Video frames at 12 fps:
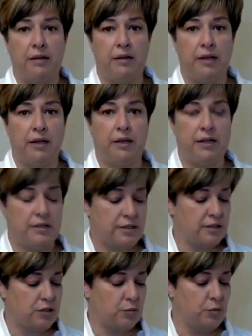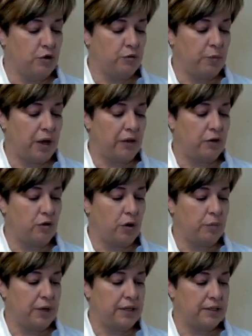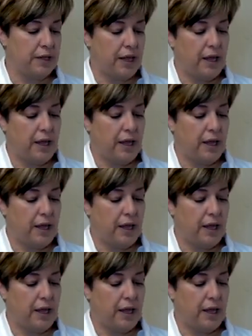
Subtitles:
the distance moved by the droplet.